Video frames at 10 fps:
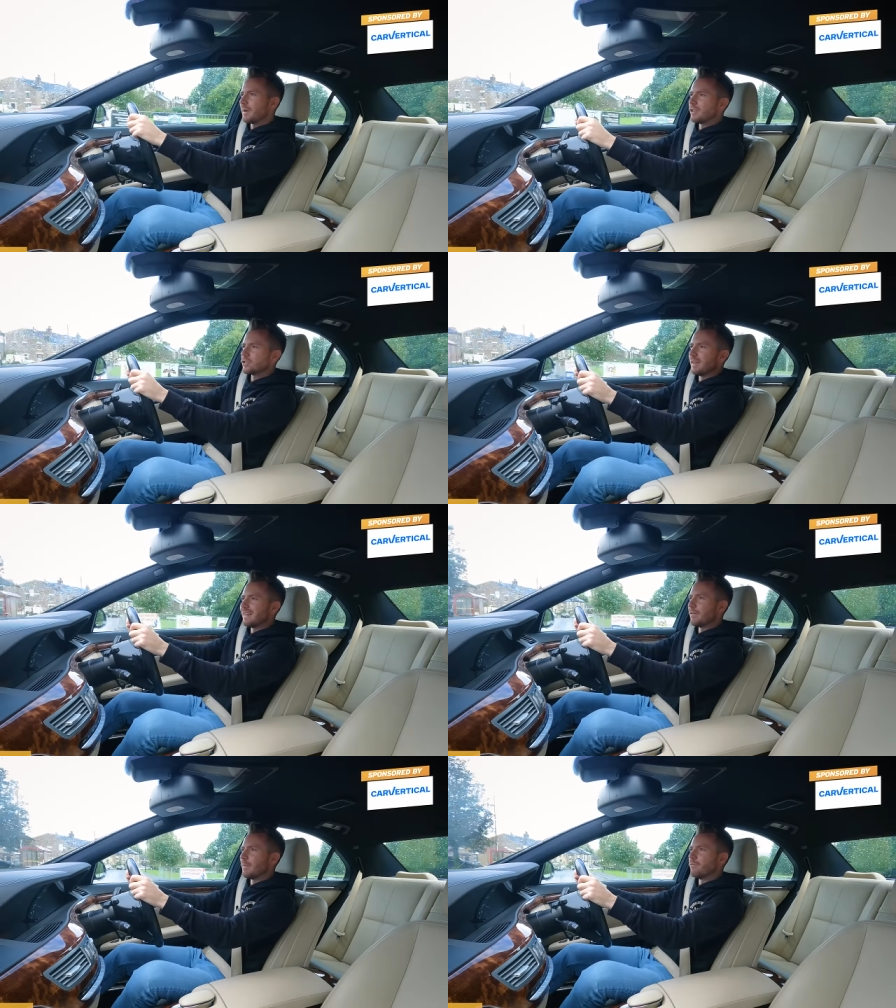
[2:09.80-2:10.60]
to make sure it
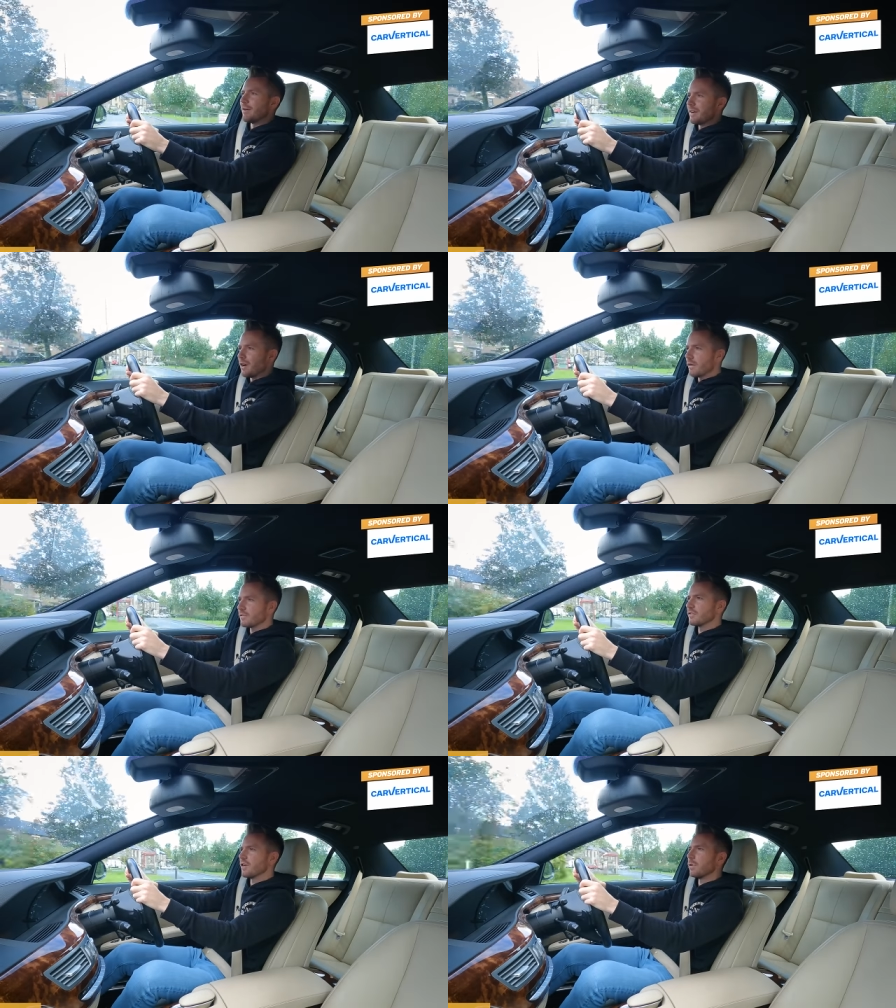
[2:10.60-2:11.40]
had never been written
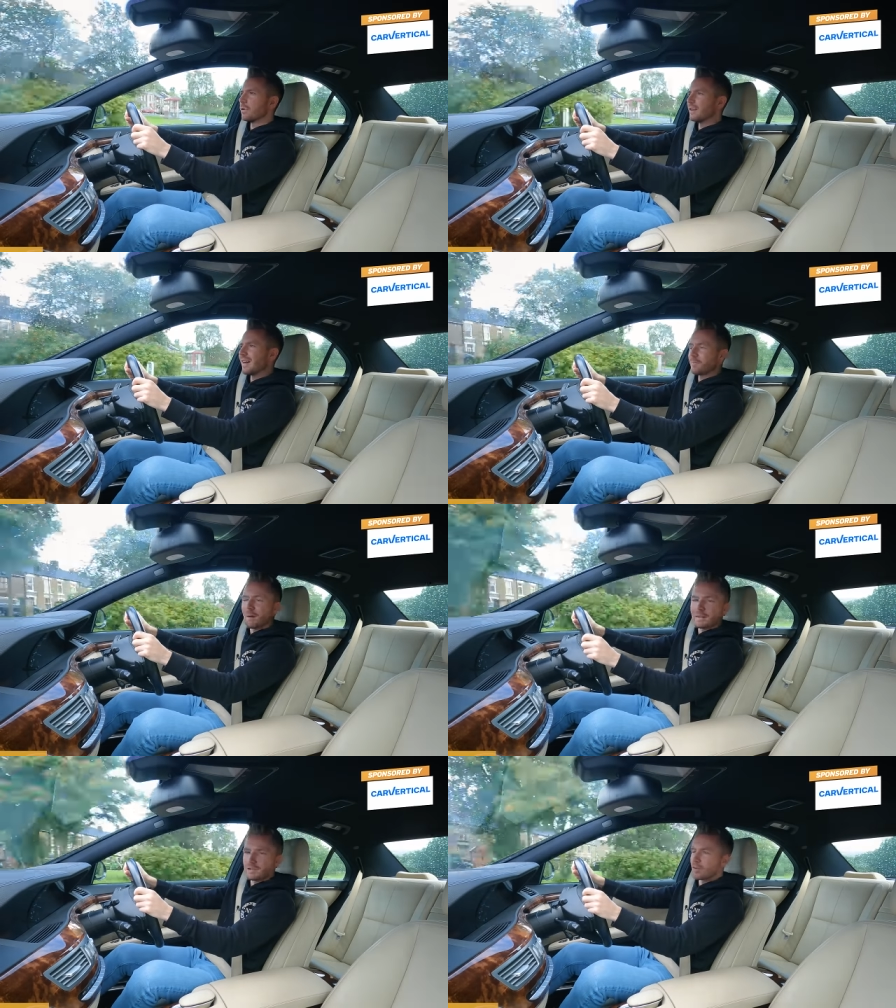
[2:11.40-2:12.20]
off, stolen, had a
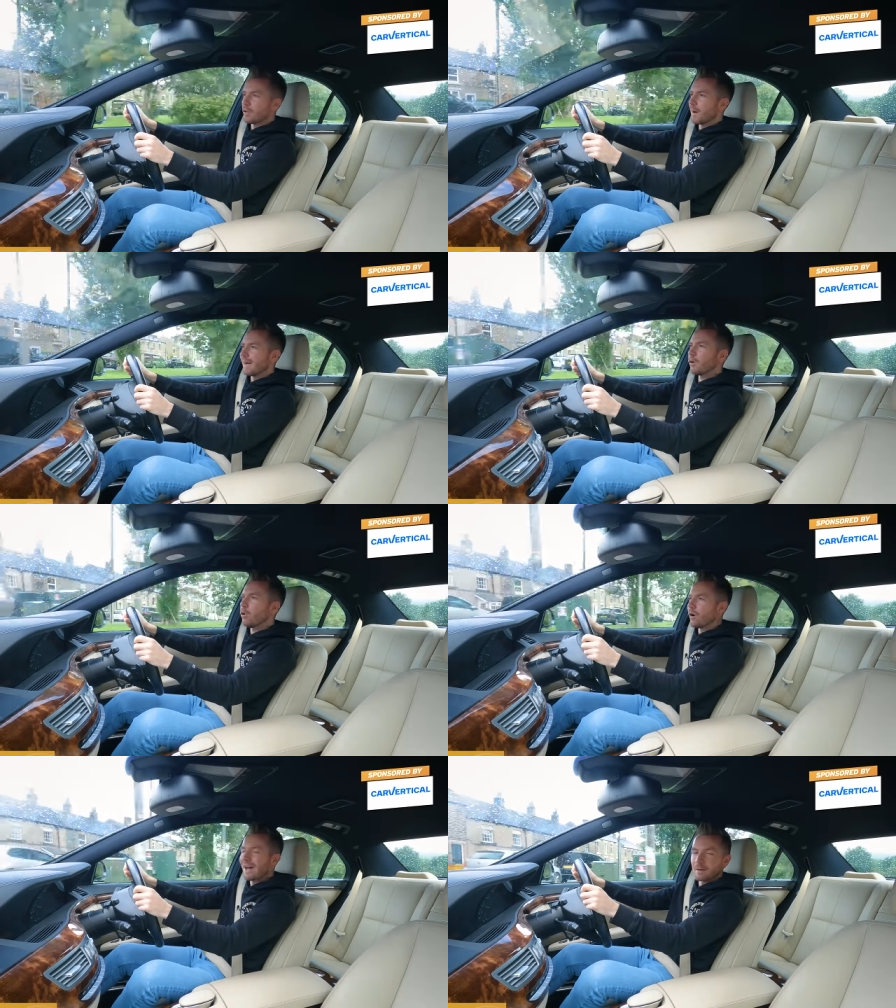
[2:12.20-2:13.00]
mileage rollback,
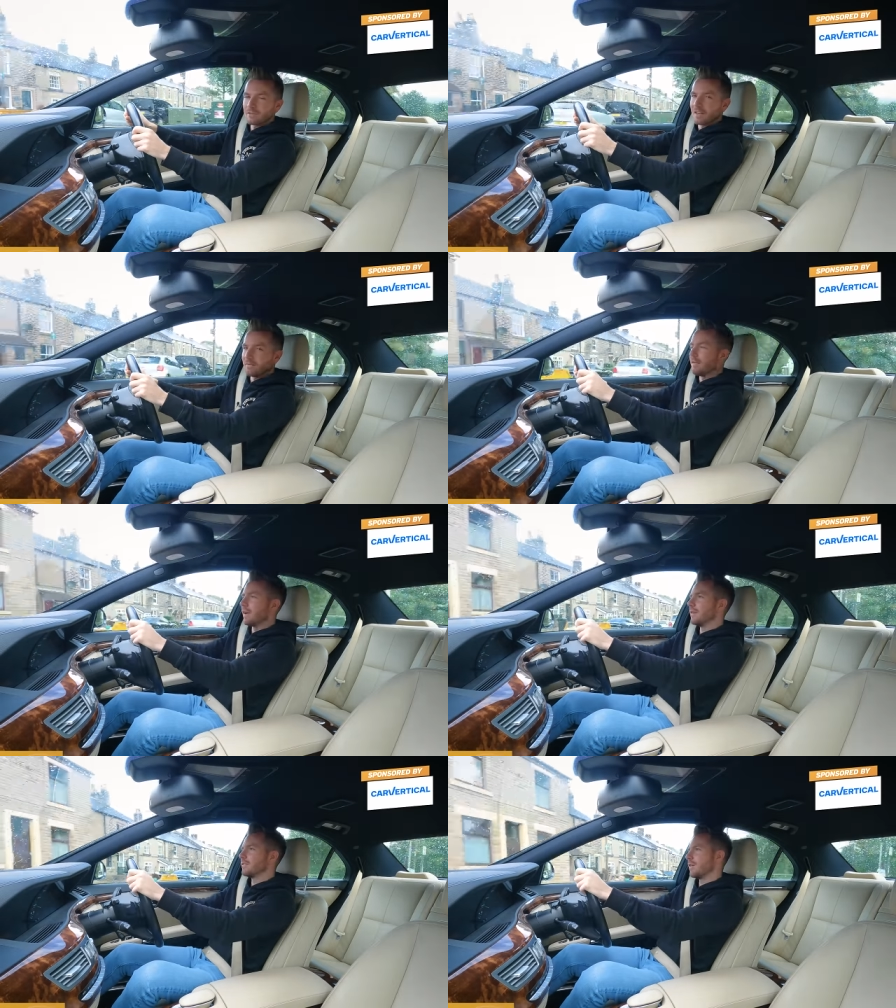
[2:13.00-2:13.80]
or had outstanding
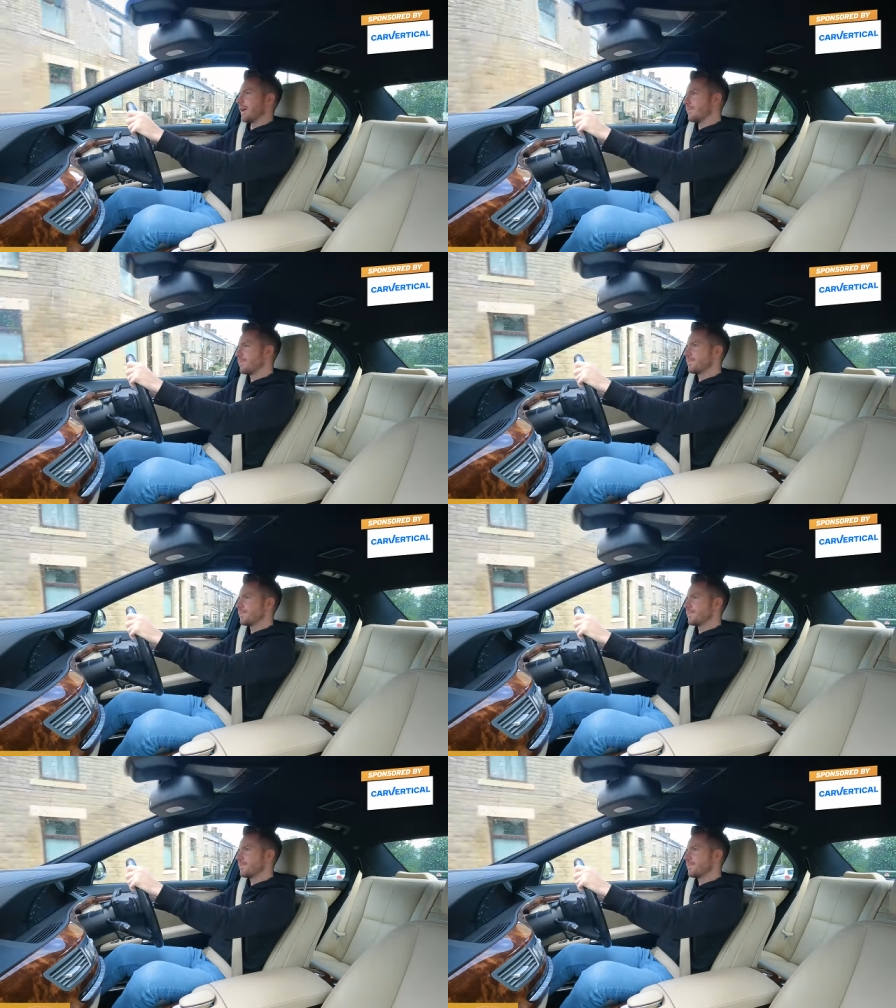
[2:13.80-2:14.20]
finance on it.